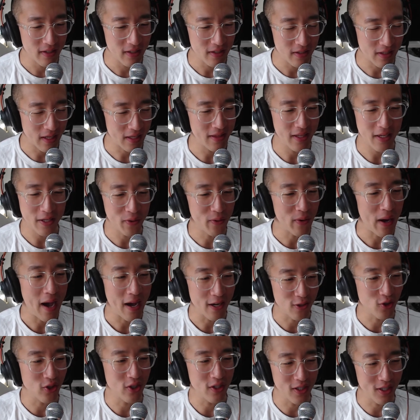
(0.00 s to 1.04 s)
that they don't
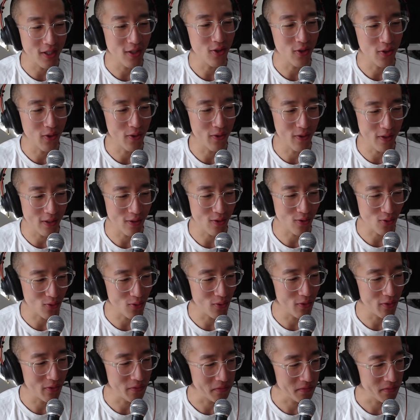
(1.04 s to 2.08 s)
actually need to go to the
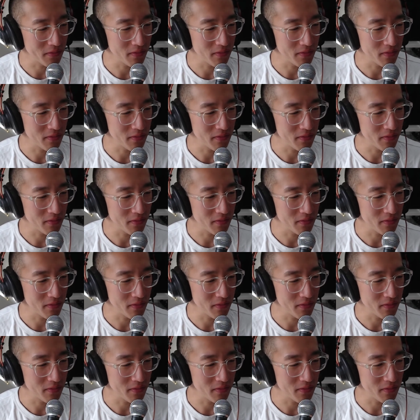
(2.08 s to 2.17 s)
school.